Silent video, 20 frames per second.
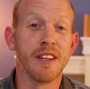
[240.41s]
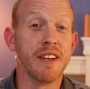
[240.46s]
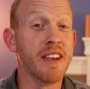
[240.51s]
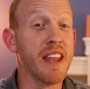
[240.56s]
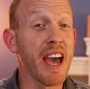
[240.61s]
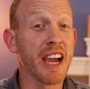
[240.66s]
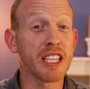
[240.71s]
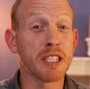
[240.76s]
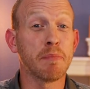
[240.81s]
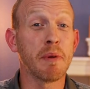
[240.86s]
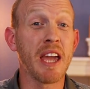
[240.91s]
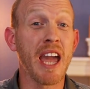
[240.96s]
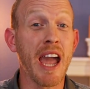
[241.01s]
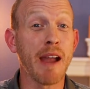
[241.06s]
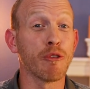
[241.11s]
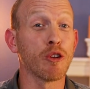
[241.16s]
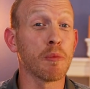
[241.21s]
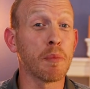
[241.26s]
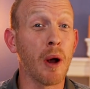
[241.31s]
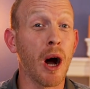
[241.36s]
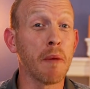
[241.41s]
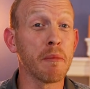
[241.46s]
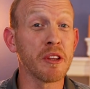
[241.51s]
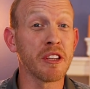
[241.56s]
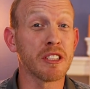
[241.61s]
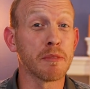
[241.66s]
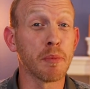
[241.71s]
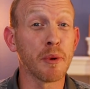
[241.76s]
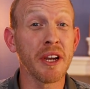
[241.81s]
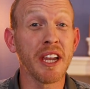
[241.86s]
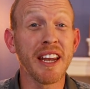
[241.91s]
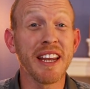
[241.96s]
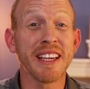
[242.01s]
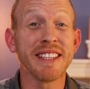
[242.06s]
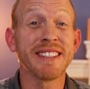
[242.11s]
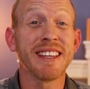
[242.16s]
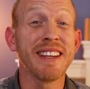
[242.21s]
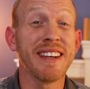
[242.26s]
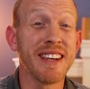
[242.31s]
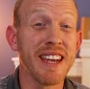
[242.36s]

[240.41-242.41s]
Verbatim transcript: The next behavioral problem with this breed is the